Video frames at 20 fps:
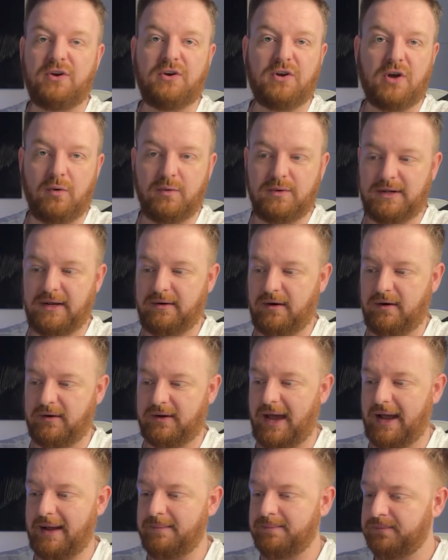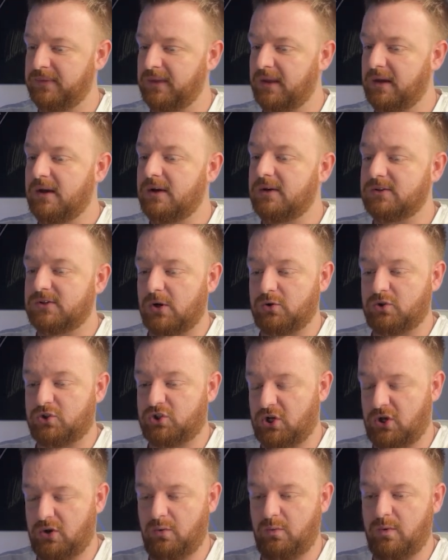node in, okay? So
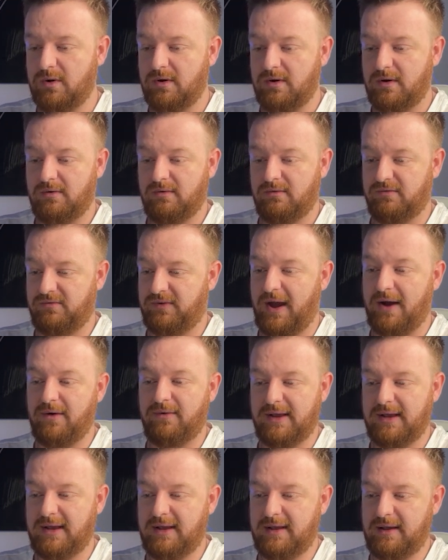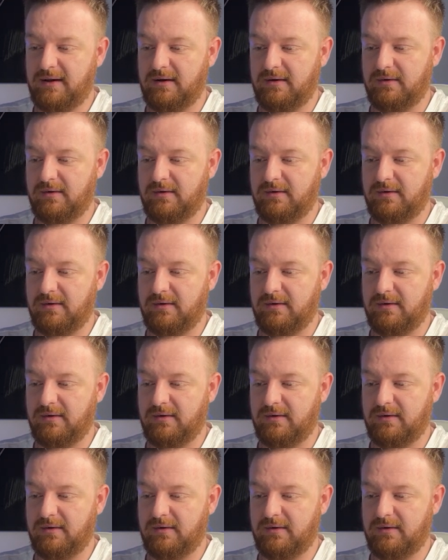two very